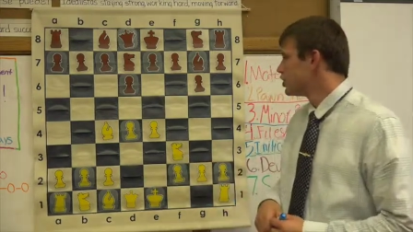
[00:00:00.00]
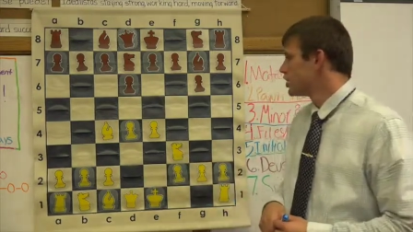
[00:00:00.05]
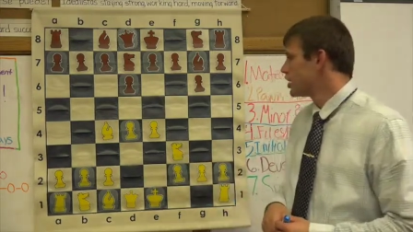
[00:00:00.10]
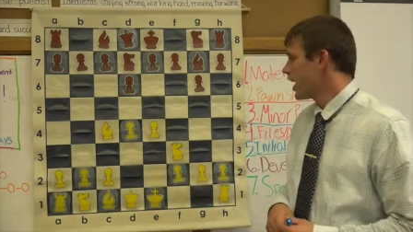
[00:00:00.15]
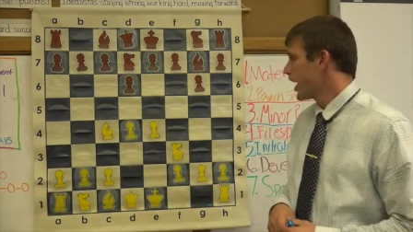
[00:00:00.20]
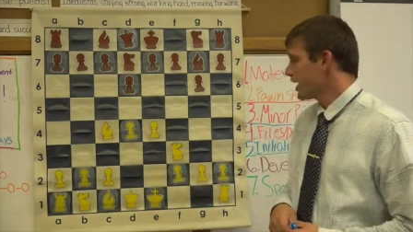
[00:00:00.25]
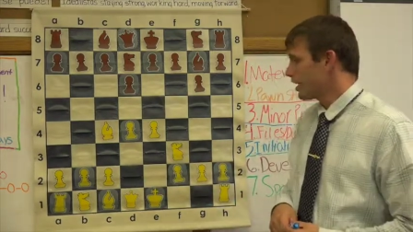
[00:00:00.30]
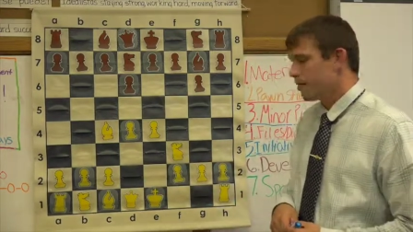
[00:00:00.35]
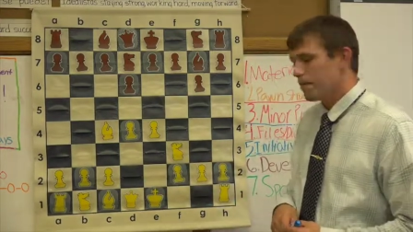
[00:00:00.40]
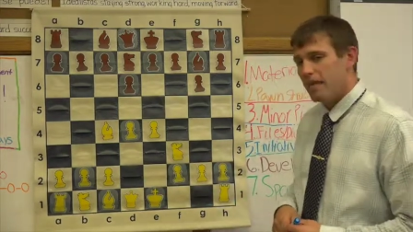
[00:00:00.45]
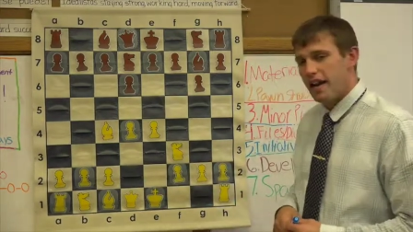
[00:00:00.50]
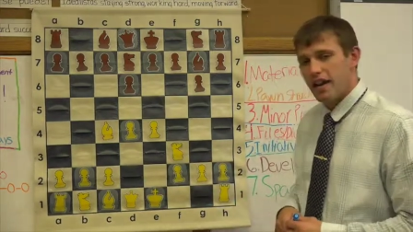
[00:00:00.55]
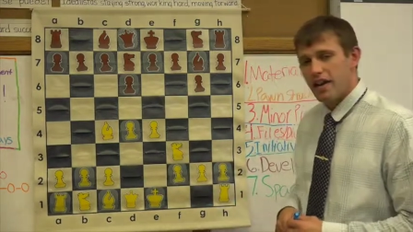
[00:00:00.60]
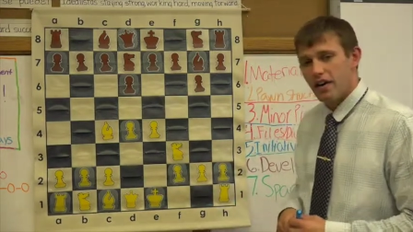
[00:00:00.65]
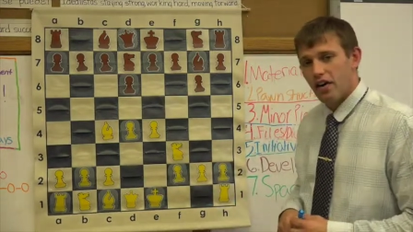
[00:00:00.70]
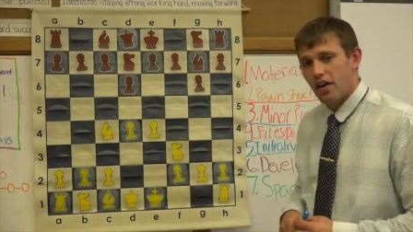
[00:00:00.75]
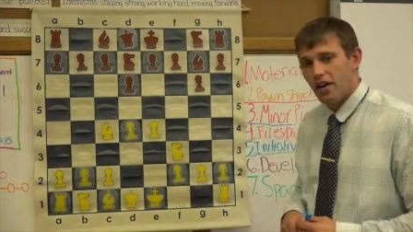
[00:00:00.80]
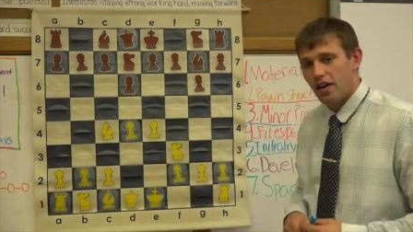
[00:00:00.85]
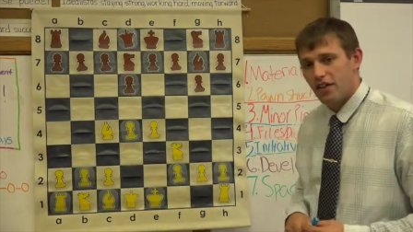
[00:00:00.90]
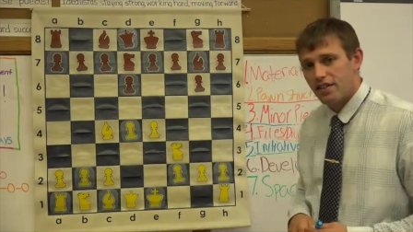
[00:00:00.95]

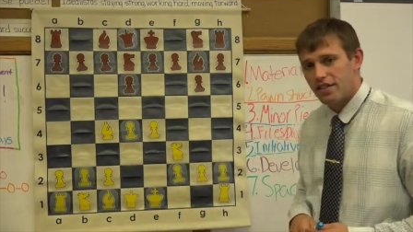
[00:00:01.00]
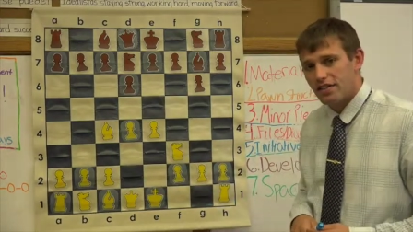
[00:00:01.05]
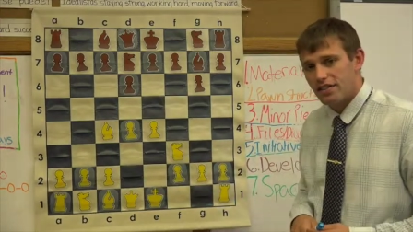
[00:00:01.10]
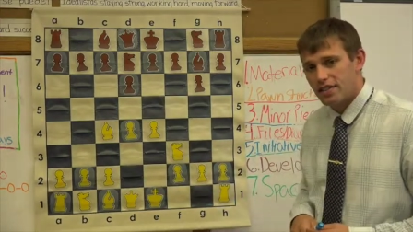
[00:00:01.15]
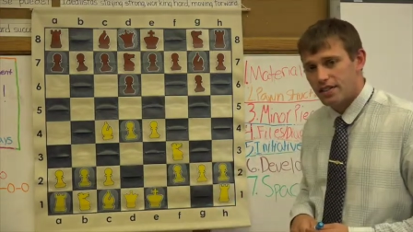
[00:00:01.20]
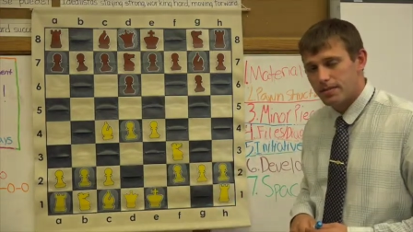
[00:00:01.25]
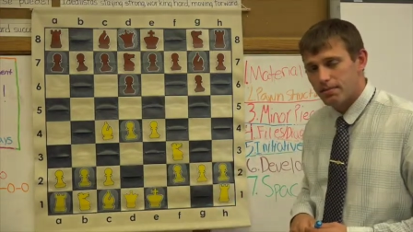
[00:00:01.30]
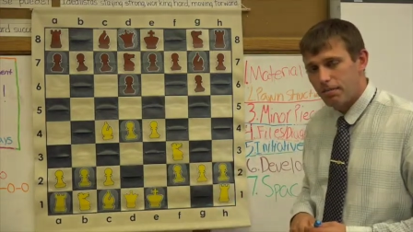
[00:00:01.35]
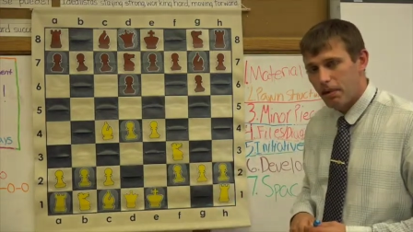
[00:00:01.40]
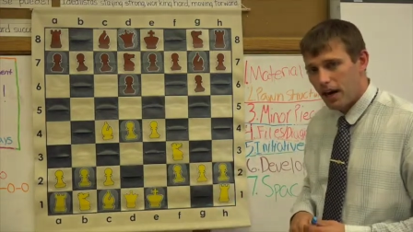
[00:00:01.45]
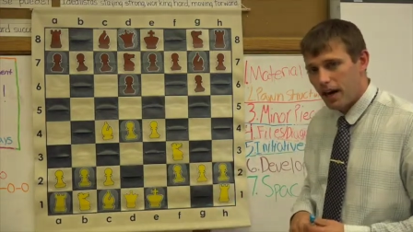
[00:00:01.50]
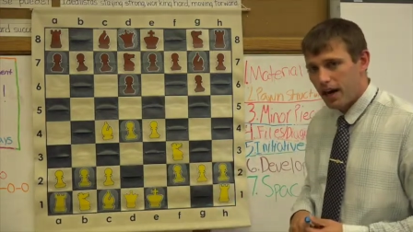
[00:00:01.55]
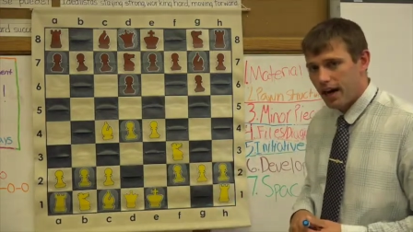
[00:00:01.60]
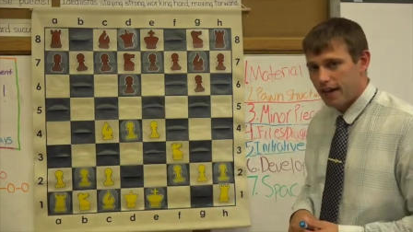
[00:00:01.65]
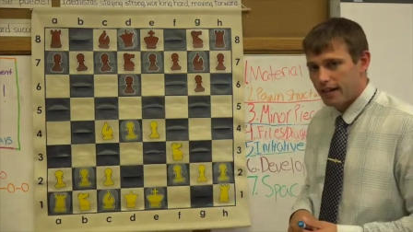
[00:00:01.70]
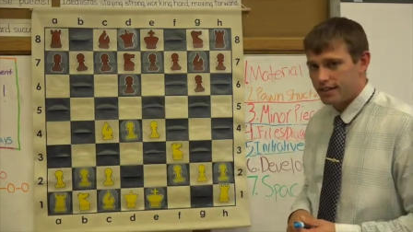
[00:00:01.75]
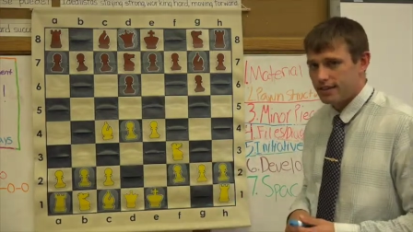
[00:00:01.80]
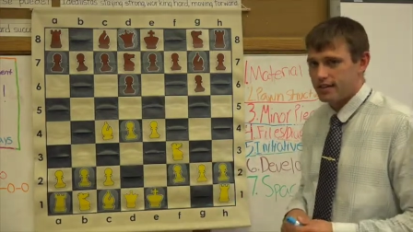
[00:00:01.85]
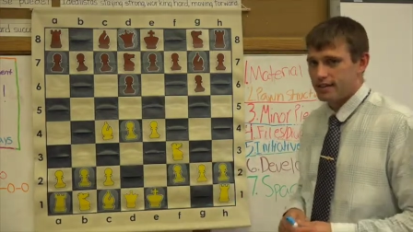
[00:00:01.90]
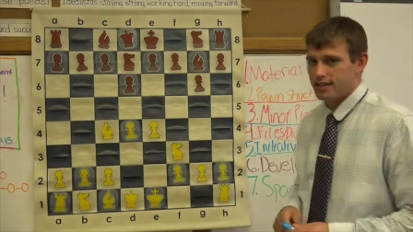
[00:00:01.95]
checkmate on the
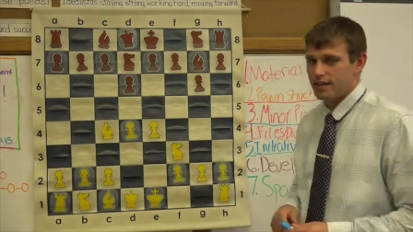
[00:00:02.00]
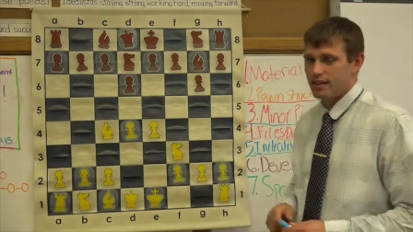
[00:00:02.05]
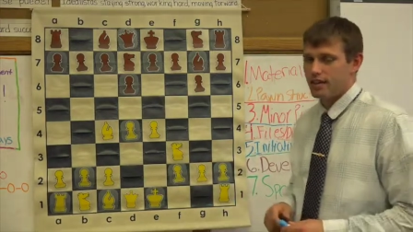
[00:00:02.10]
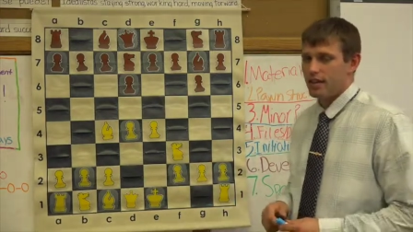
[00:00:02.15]
spot,